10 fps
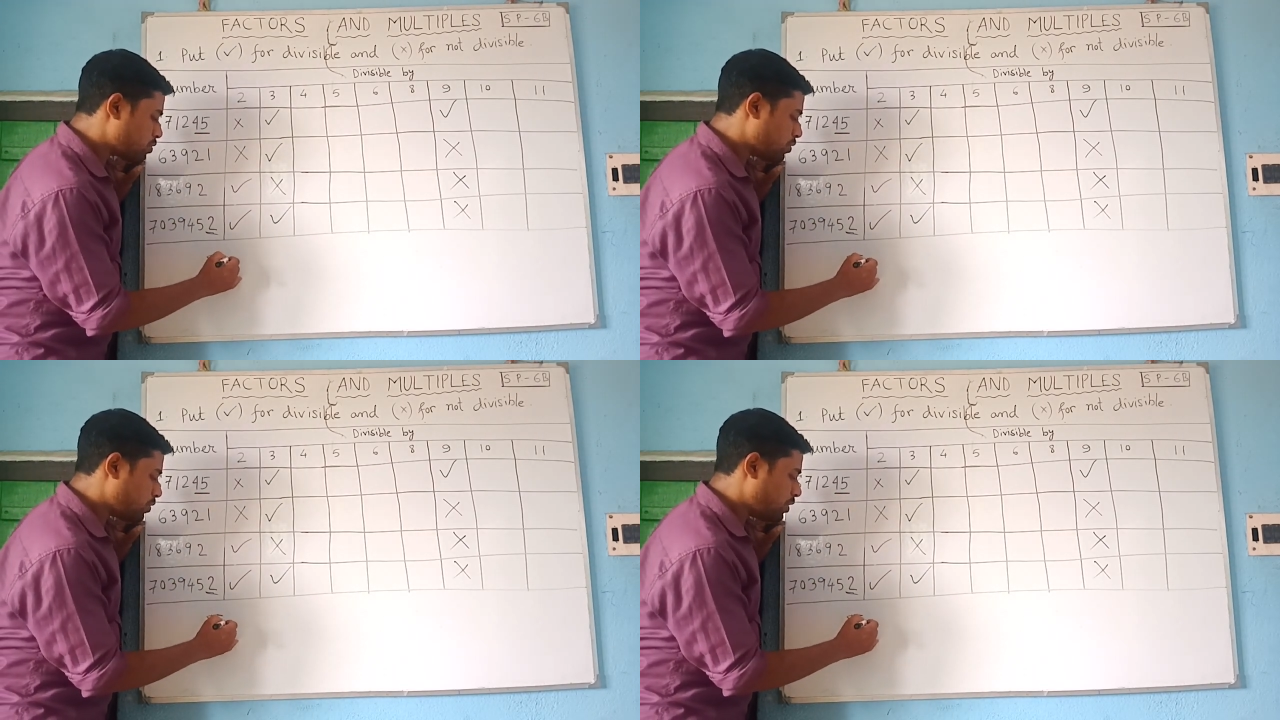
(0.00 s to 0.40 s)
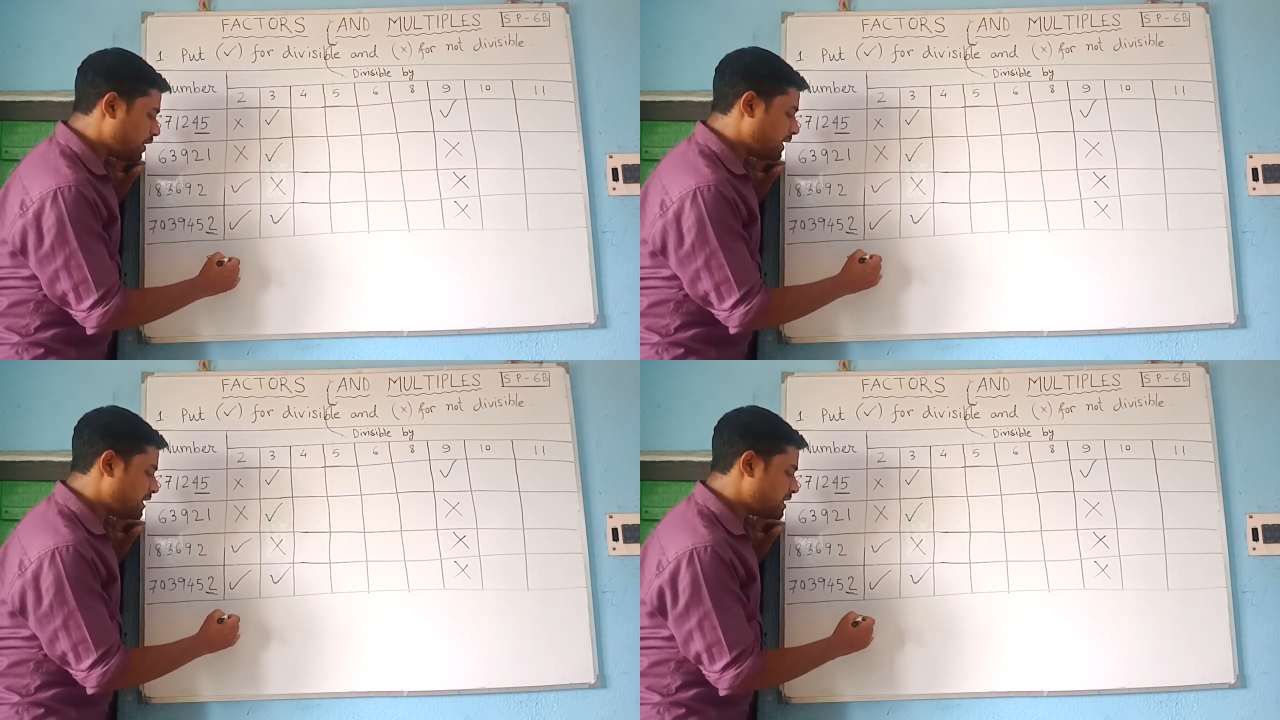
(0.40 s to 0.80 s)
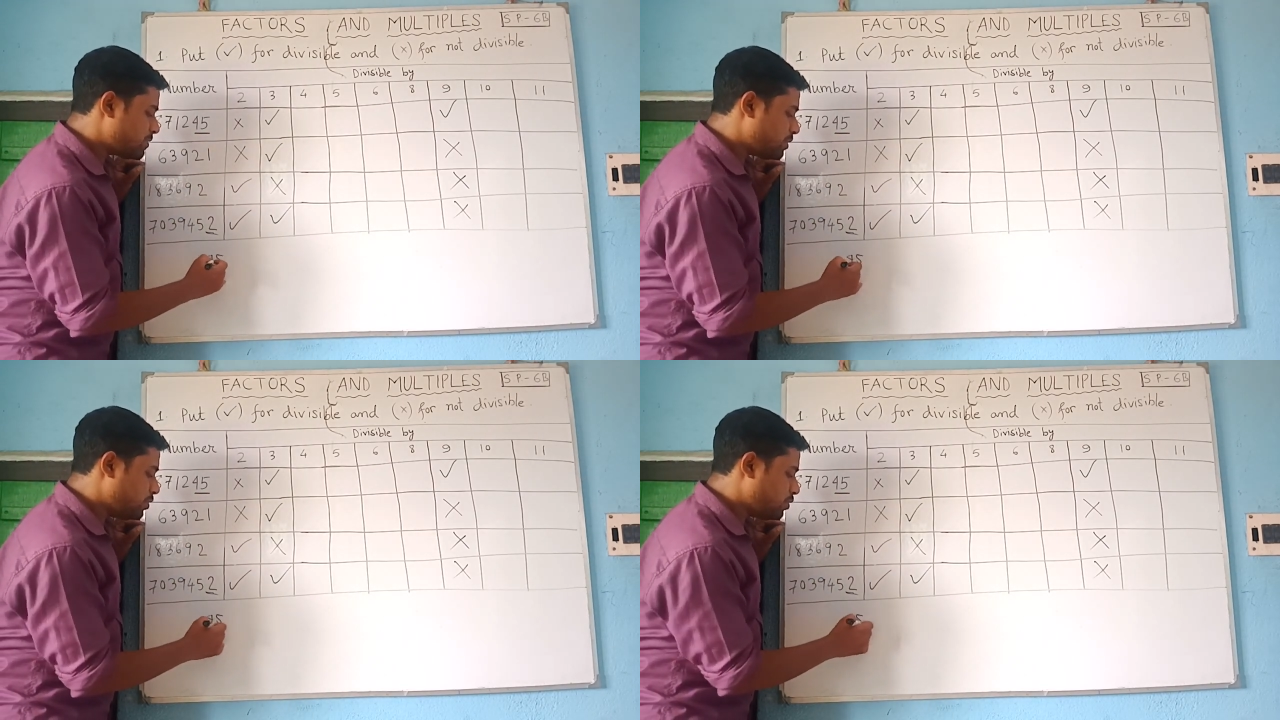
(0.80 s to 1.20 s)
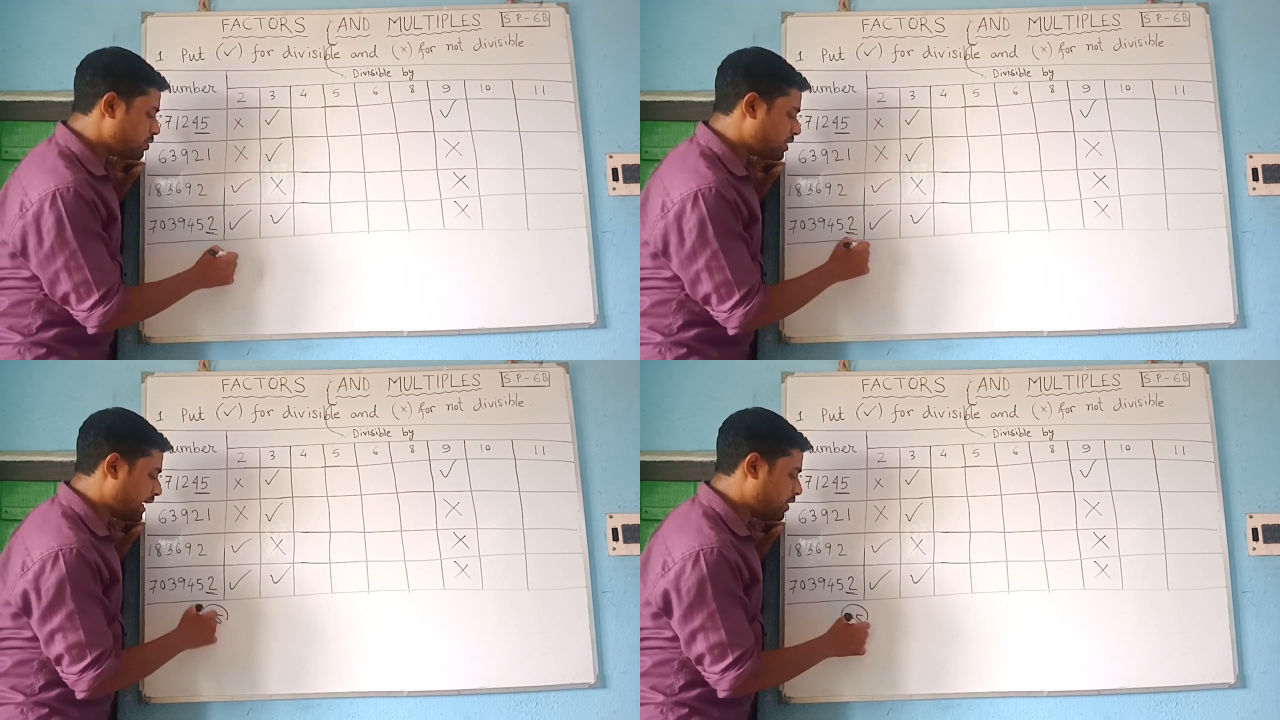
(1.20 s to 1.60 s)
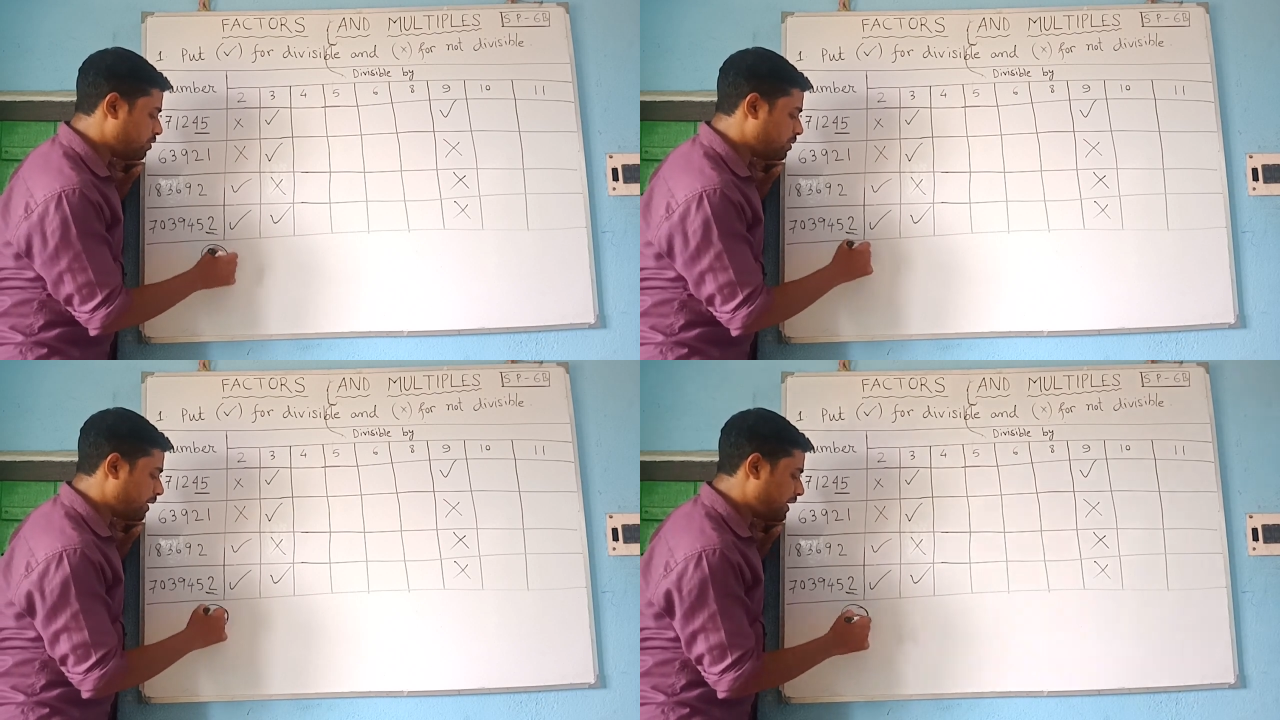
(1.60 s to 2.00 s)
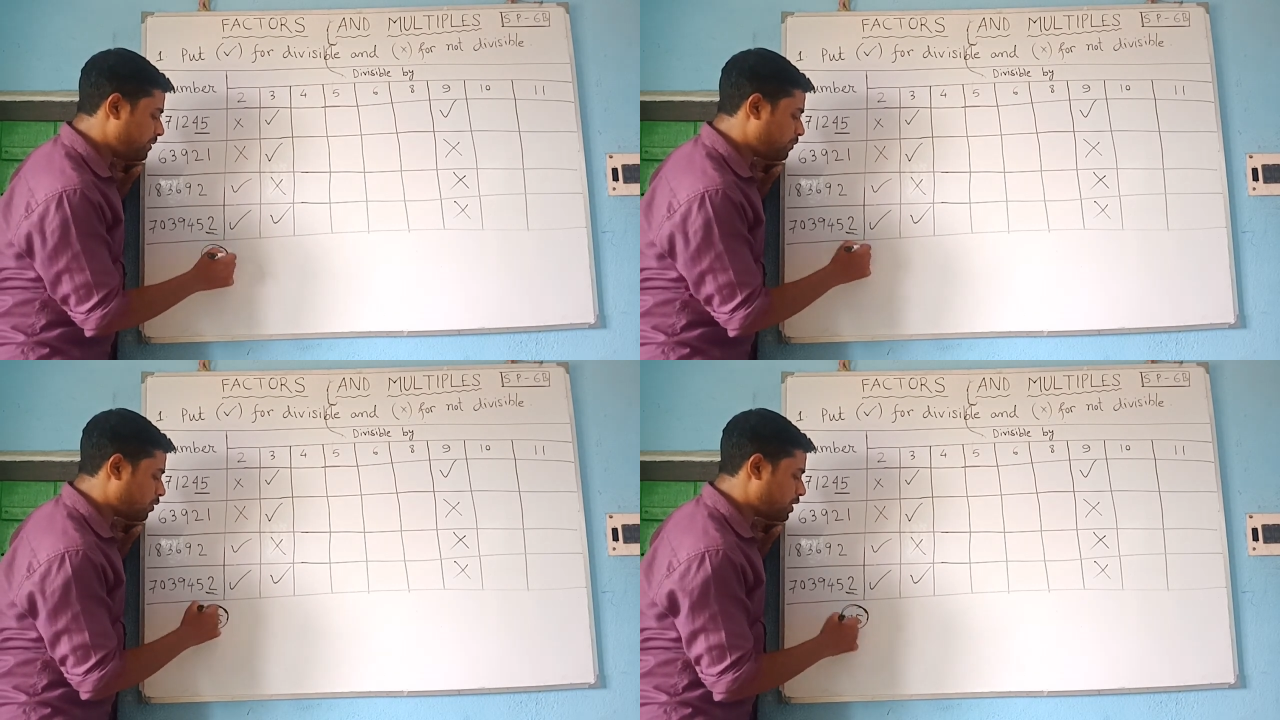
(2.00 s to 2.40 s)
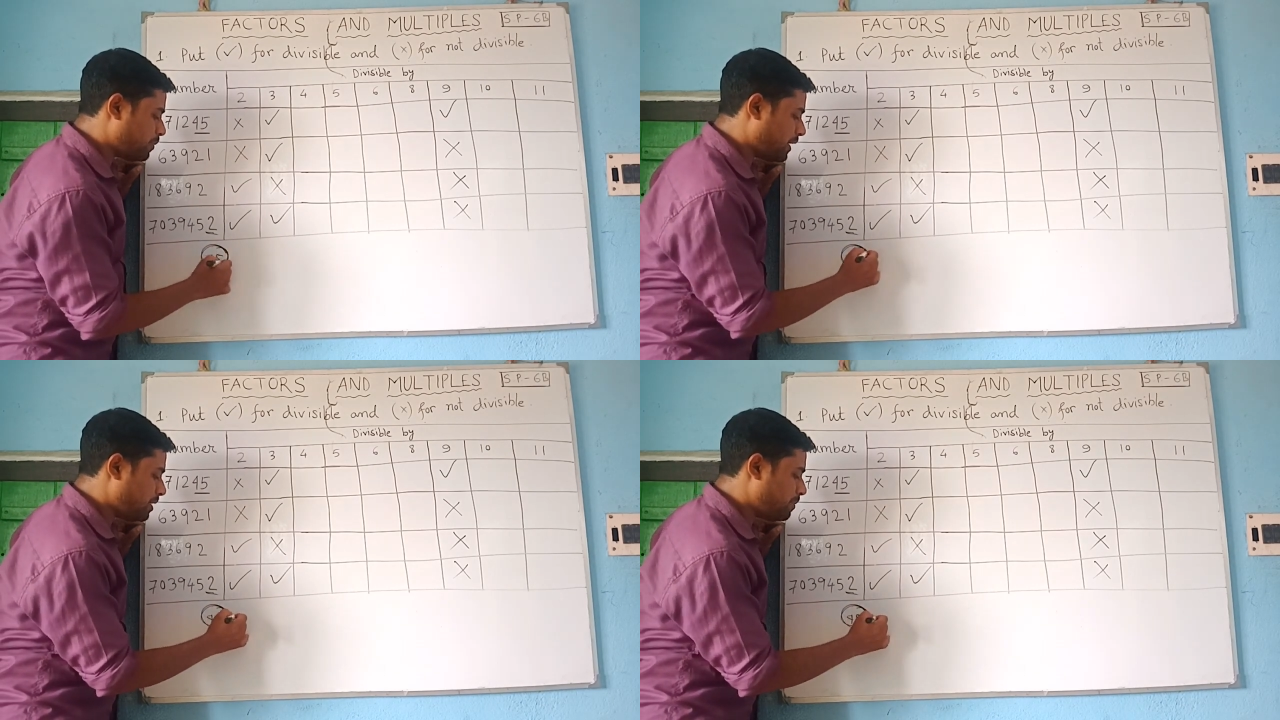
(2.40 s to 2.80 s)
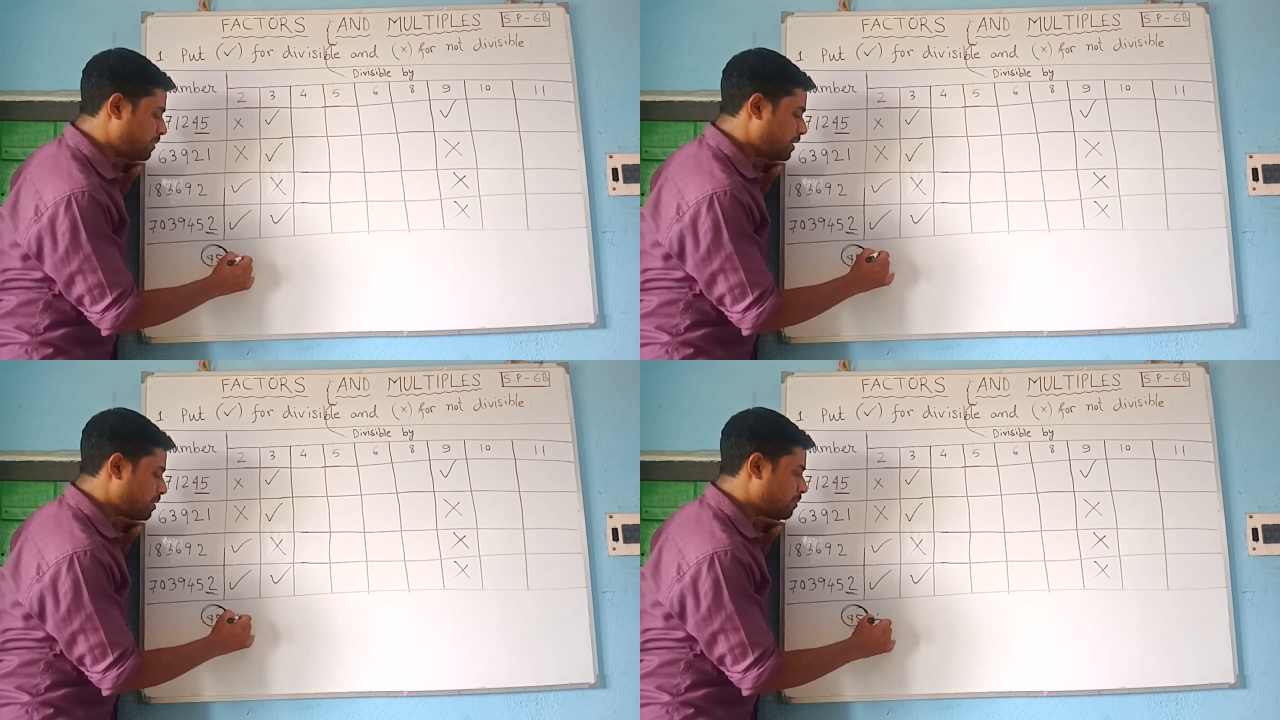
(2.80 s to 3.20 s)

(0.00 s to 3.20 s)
So can you divide 45